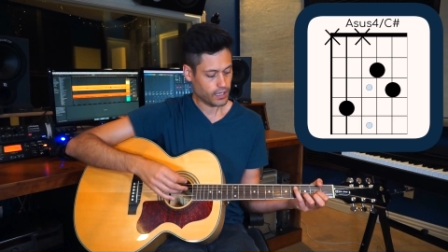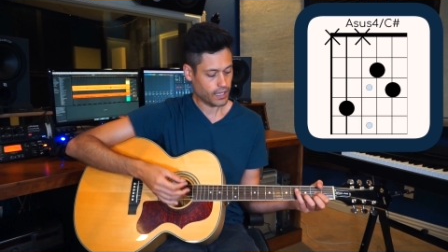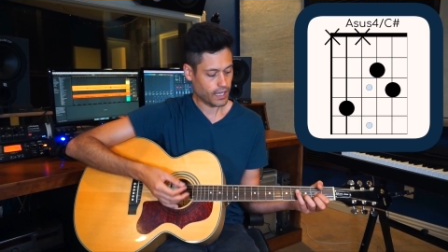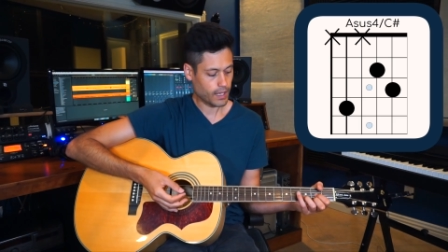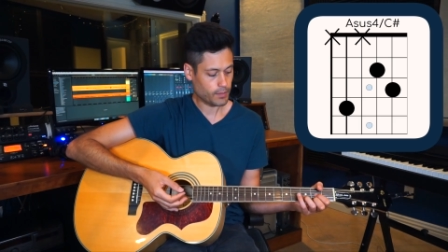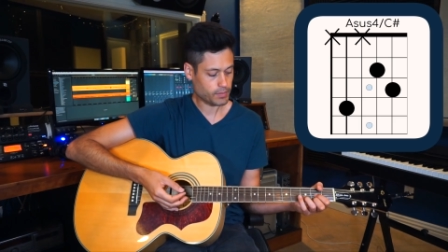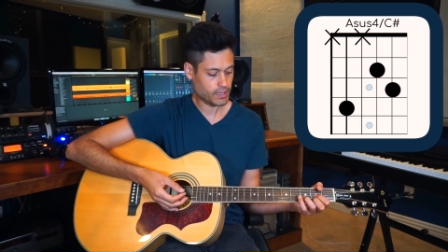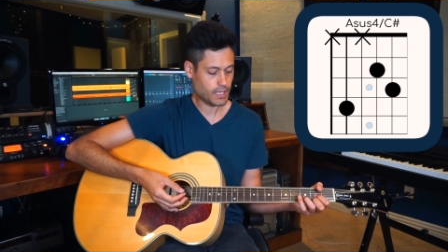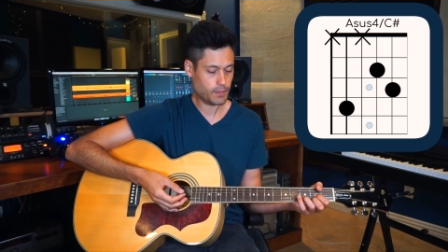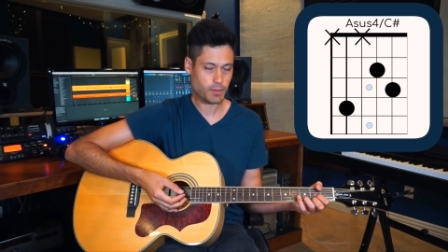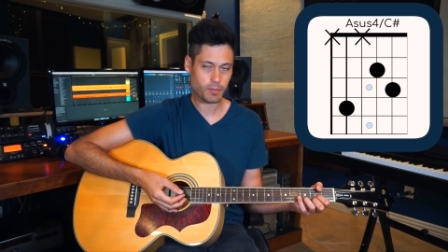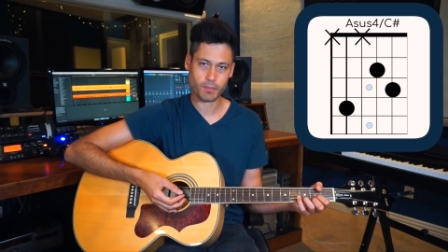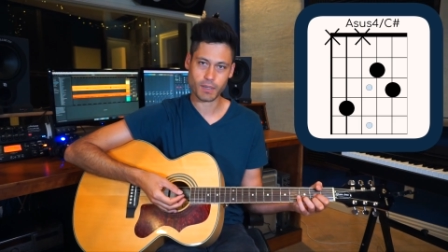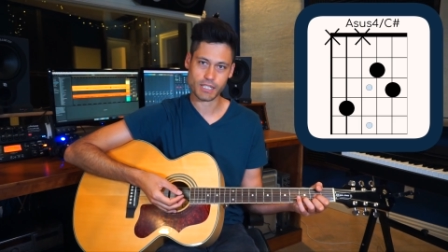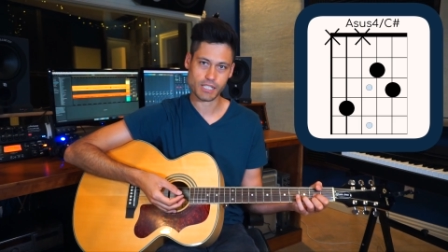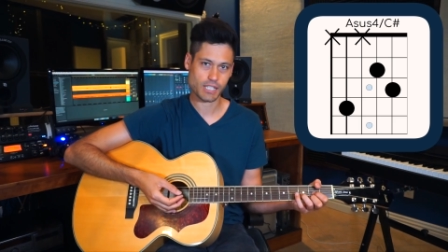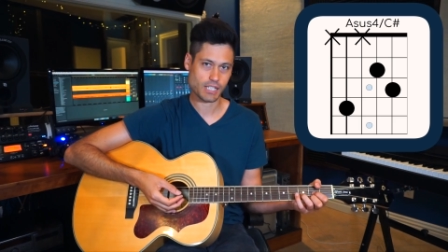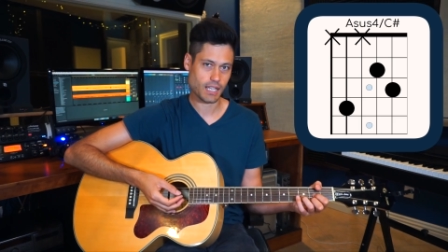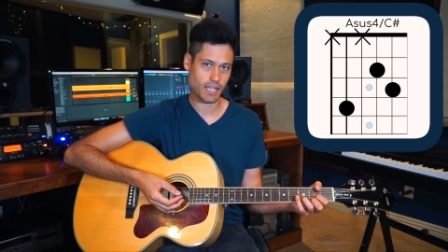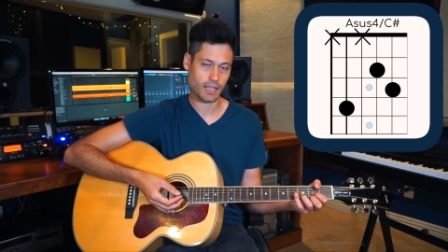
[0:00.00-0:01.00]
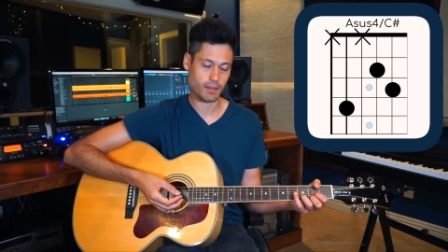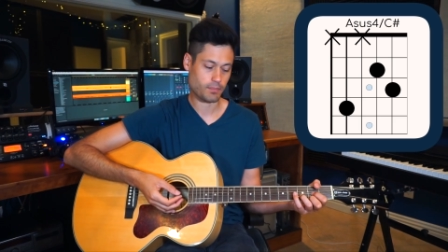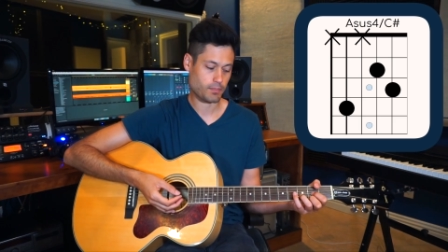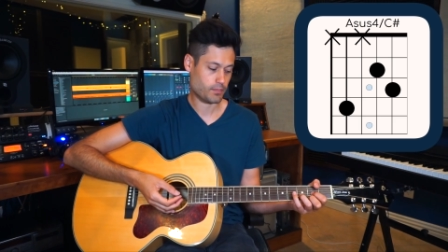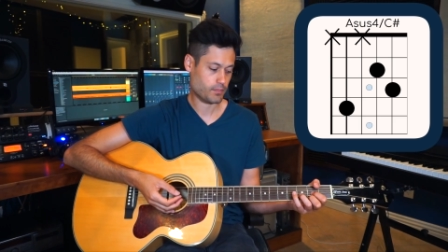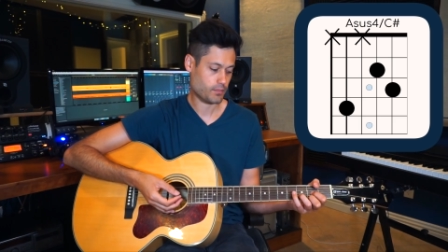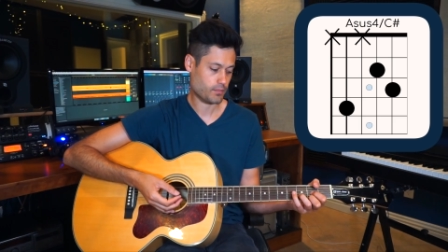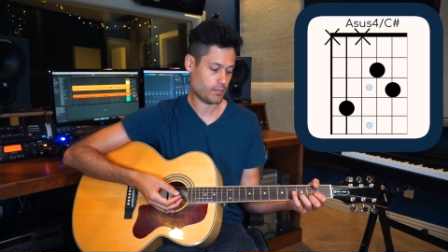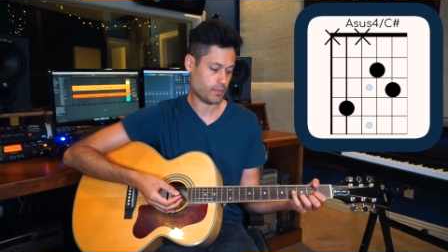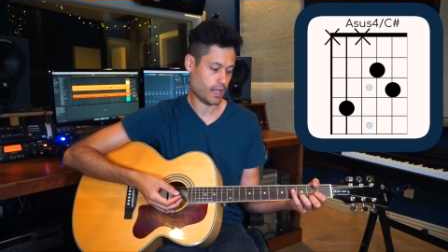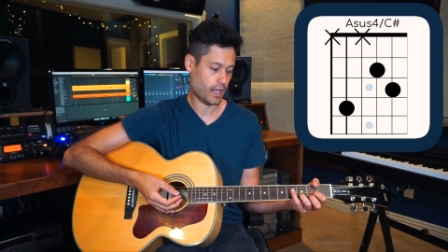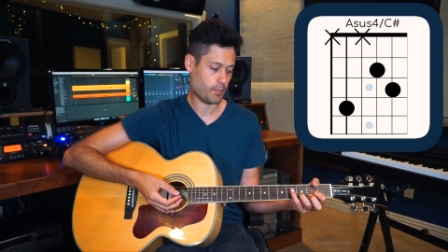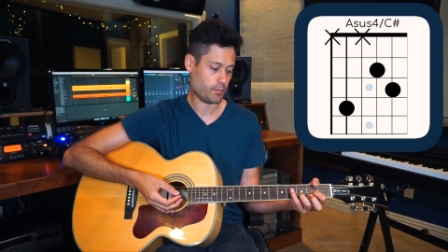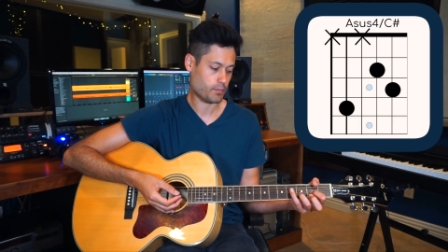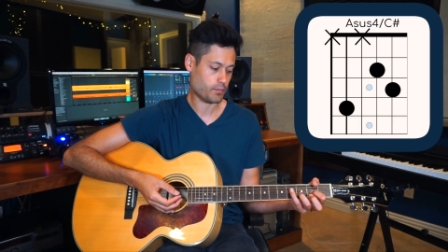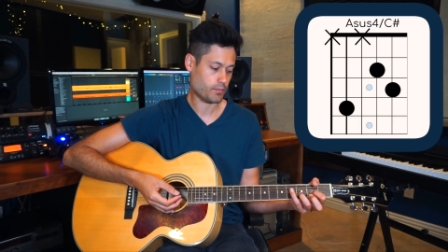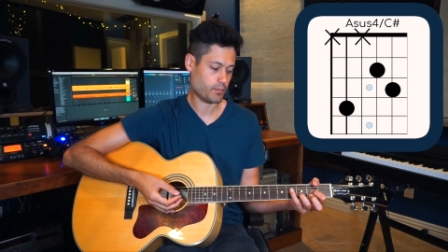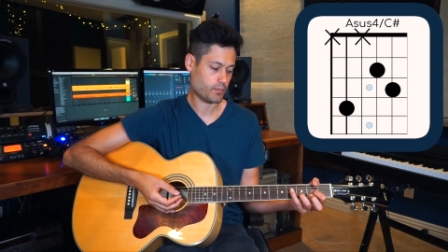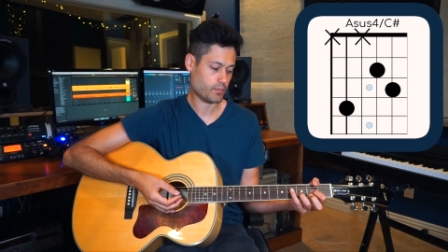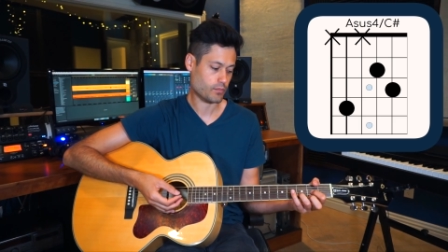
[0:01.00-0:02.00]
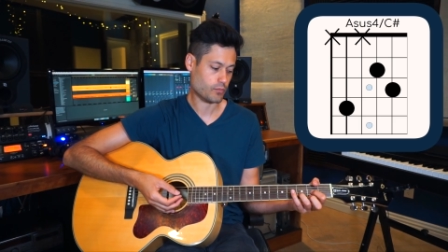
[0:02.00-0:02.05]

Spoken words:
I'm keeping my shape. I'm